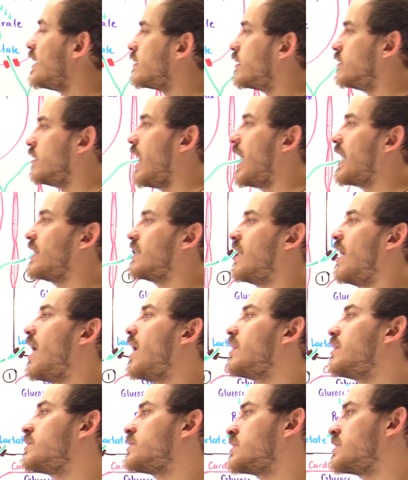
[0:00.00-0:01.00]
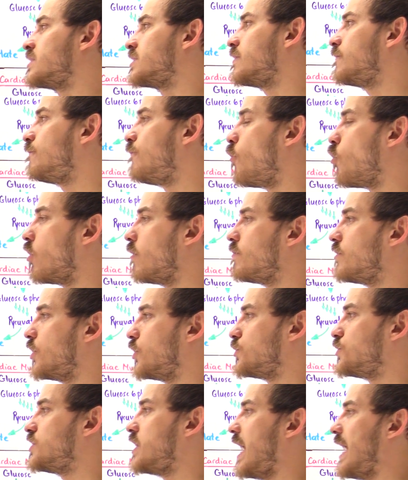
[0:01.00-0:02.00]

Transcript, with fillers: glycolysis to form those